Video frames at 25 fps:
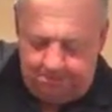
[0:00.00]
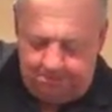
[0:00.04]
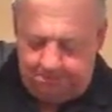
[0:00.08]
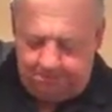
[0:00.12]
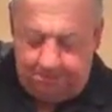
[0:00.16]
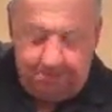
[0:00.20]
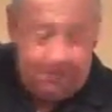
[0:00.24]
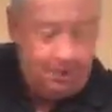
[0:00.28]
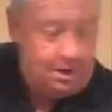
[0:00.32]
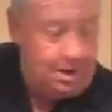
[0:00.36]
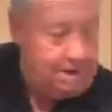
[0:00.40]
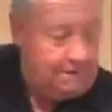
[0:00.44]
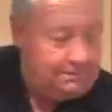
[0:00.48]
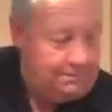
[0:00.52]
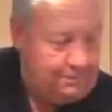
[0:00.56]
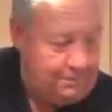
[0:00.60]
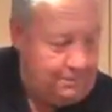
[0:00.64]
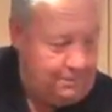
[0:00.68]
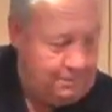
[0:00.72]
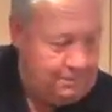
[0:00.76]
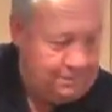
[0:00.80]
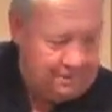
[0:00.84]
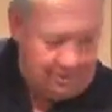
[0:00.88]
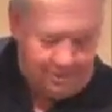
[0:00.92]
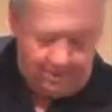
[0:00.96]
But they're not
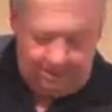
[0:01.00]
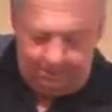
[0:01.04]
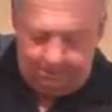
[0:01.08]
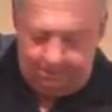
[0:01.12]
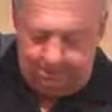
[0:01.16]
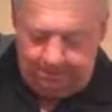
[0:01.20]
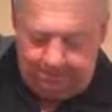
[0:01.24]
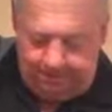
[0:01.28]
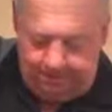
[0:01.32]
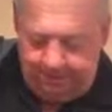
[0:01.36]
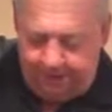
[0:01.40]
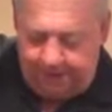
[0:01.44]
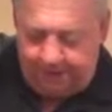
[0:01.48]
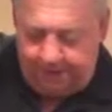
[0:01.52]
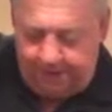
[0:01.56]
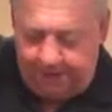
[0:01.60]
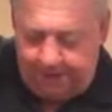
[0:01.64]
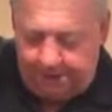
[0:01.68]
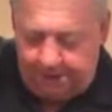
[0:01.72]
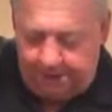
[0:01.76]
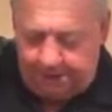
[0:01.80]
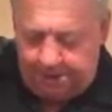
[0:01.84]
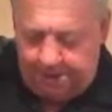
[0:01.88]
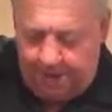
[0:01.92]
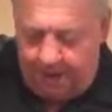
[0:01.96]
frozen, at least we made them
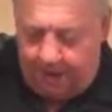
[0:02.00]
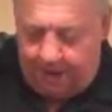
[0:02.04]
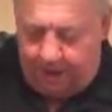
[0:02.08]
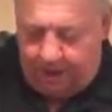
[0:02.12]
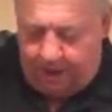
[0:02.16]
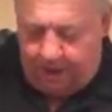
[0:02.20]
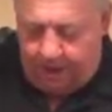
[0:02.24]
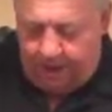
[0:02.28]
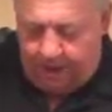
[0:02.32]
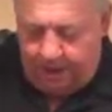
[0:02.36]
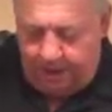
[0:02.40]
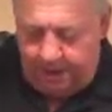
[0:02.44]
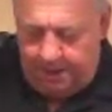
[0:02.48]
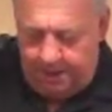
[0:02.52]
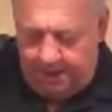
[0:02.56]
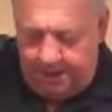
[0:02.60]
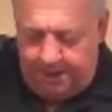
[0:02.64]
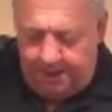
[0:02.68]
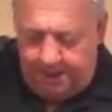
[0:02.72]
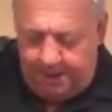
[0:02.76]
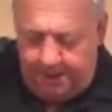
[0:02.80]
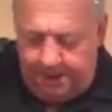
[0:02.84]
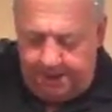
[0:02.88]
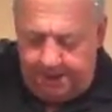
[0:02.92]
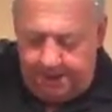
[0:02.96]
fresh.
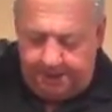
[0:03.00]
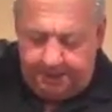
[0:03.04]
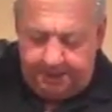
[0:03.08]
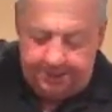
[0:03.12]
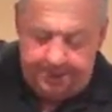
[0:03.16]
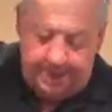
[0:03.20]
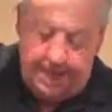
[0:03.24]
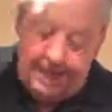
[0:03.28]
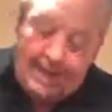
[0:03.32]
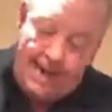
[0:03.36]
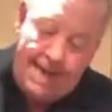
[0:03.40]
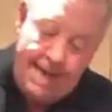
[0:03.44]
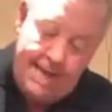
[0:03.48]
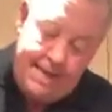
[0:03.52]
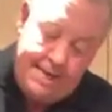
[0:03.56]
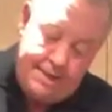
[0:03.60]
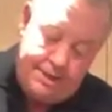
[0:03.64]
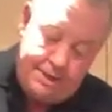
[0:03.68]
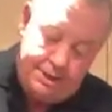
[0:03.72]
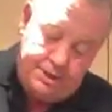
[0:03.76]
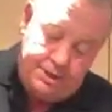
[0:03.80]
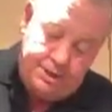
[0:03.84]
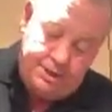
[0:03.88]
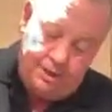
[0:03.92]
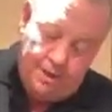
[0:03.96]
Since I can't eat
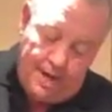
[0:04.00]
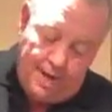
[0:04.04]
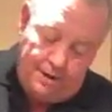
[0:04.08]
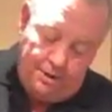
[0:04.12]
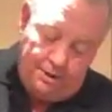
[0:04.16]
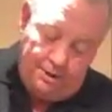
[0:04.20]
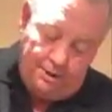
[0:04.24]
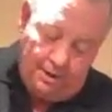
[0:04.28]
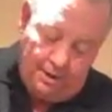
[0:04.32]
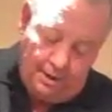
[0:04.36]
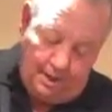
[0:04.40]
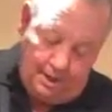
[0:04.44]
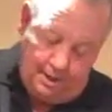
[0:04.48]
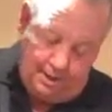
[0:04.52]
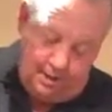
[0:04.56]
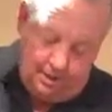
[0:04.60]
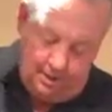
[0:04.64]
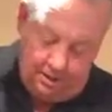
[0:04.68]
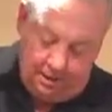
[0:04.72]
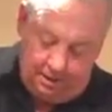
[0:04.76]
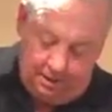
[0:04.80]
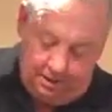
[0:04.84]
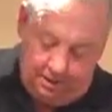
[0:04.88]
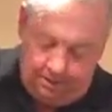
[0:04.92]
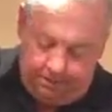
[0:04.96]
this chowder tonight,
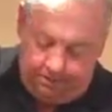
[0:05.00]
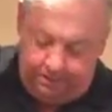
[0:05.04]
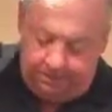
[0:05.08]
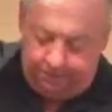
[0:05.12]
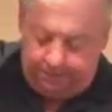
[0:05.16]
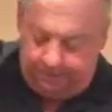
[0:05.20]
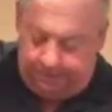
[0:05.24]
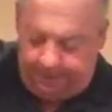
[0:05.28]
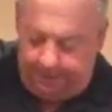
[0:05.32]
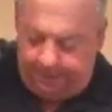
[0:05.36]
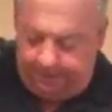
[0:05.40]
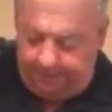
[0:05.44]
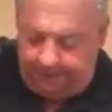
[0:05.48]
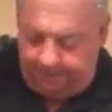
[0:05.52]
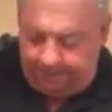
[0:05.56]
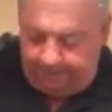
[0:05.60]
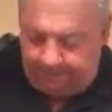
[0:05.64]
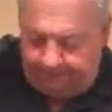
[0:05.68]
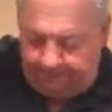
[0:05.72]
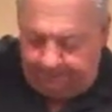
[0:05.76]
all these people coming,